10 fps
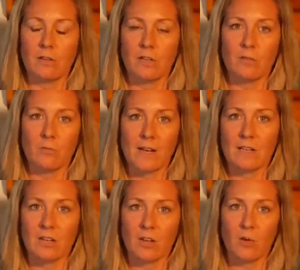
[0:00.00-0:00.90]
you know, ready
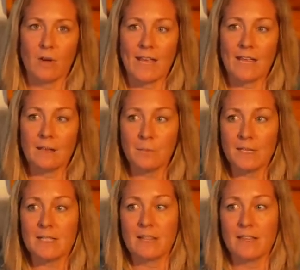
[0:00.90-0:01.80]
to go, and a
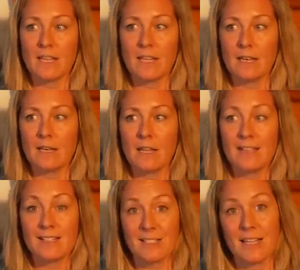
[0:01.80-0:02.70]
place that they can
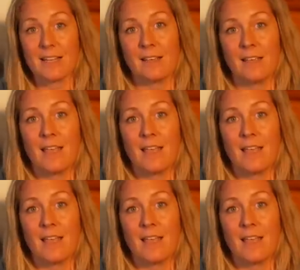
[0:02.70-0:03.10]
sit